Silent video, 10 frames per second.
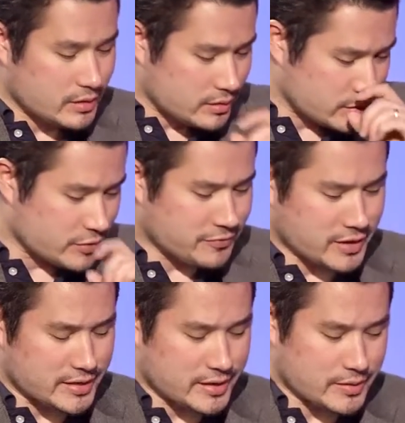do you
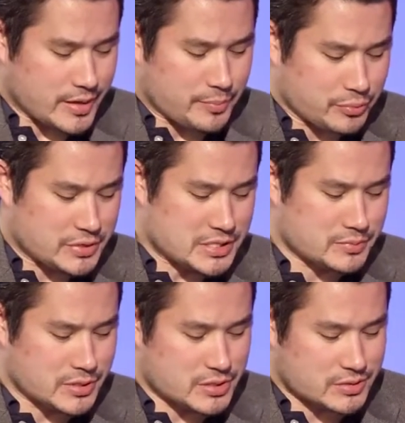find that, that prison
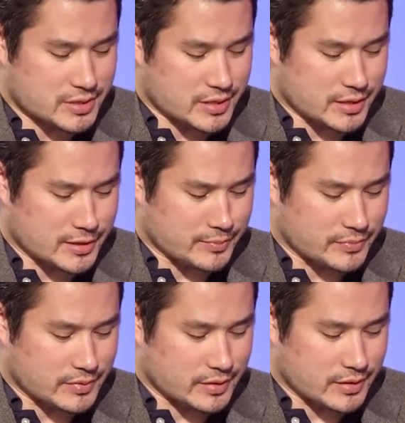ministry um,
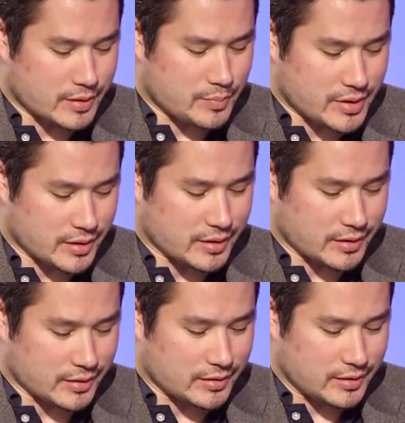can be a,
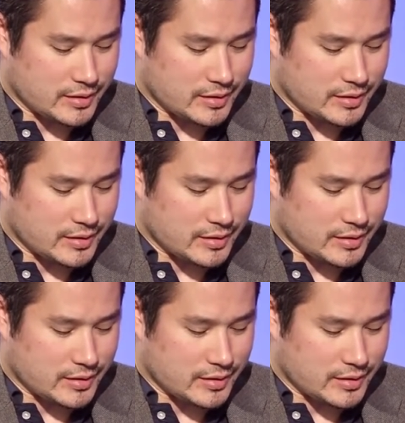a,